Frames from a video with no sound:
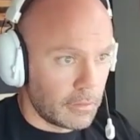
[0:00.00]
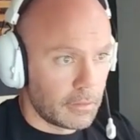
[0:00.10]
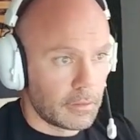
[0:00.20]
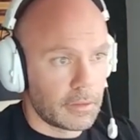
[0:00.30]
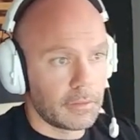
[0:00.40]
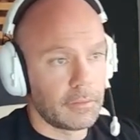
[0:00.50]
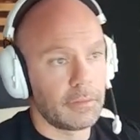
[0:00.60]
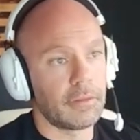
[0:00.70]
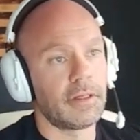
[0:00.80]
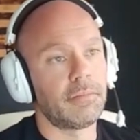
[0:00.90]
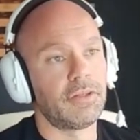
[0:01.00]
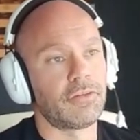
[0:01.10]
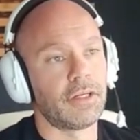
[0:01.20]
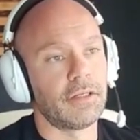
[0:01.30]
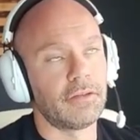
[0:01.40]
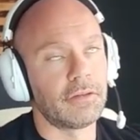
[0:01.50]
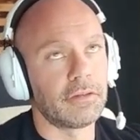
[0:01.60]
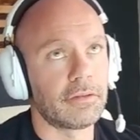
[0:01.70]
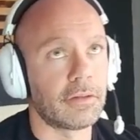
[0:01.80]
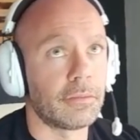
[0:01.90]
All right, I've been training
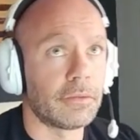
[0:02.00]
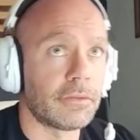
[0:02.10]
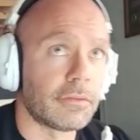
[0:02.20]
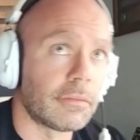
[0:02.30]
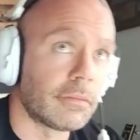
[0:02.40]
since I was